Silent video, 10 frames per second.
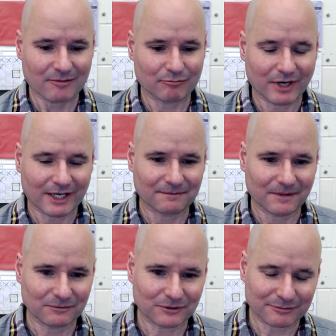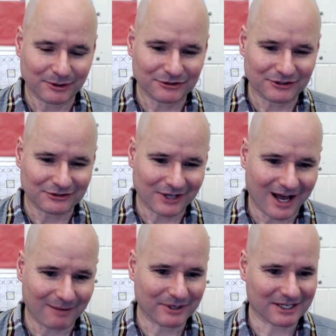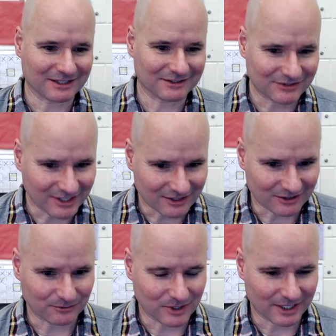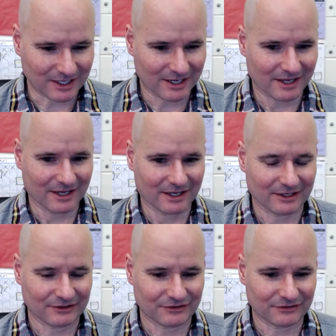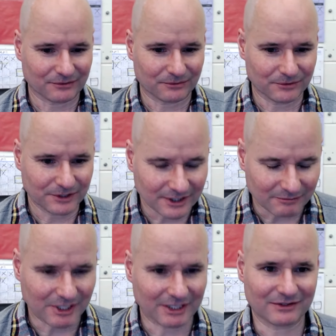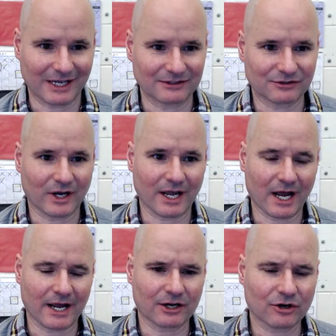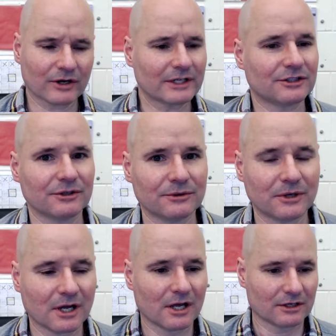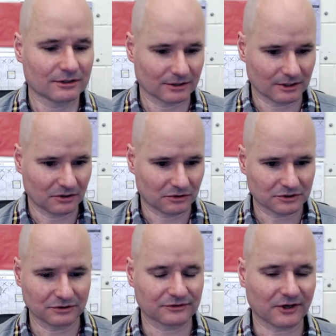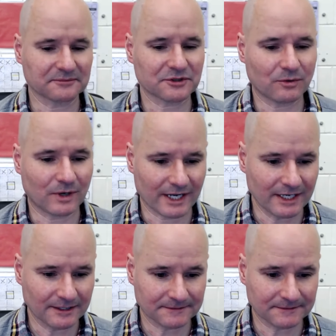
But we're supposed to stop and consider what is really being said. So I encourage you to go to Psalm 20